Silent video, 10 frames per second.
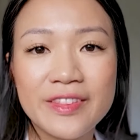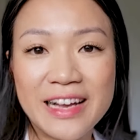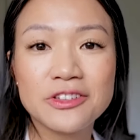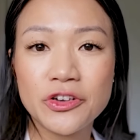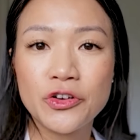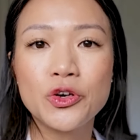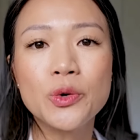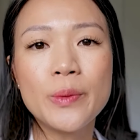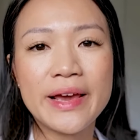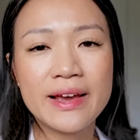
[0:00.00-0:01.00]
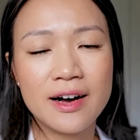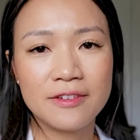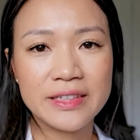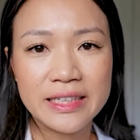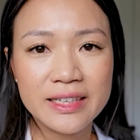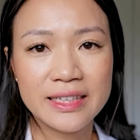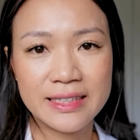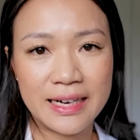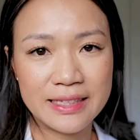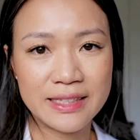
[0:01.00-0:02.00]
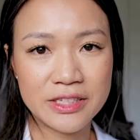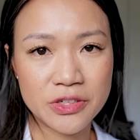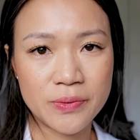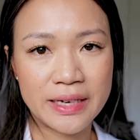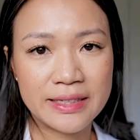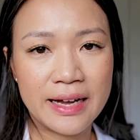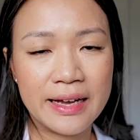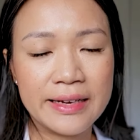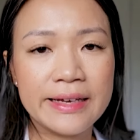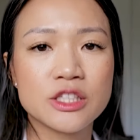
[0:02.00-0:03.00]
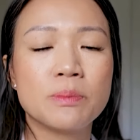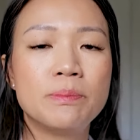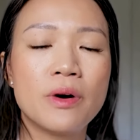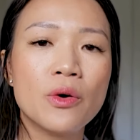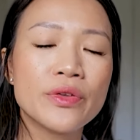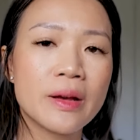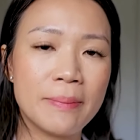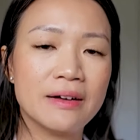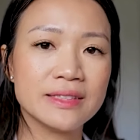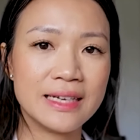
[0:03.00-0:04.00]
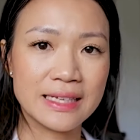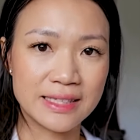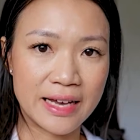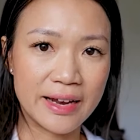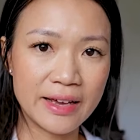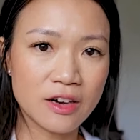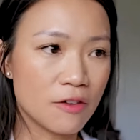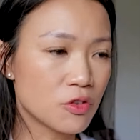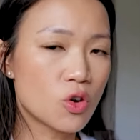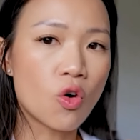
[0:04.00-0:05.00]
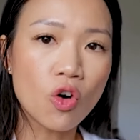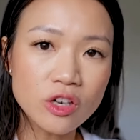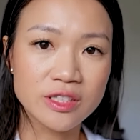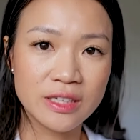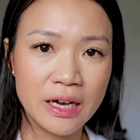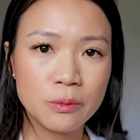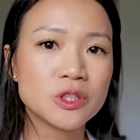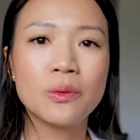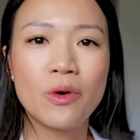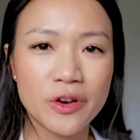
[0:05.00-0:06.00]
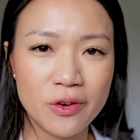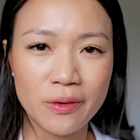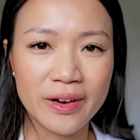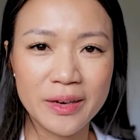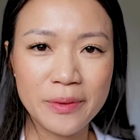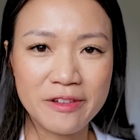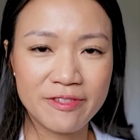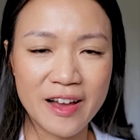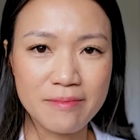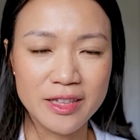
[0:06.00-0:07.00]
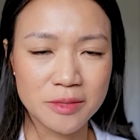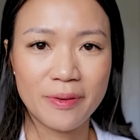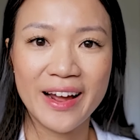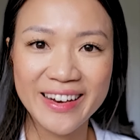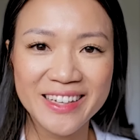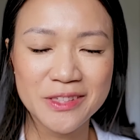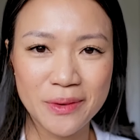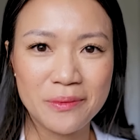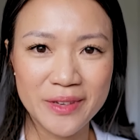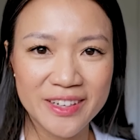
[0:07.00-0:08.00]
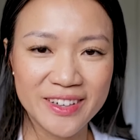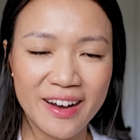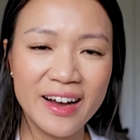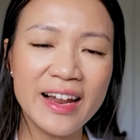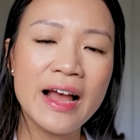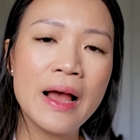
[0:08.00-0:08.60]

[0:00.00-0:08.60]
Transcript: Now, the new way of healing diastasis recti is both about the aesthetic. Of course, we don't want to look like we're 5 months pregnant when we are not.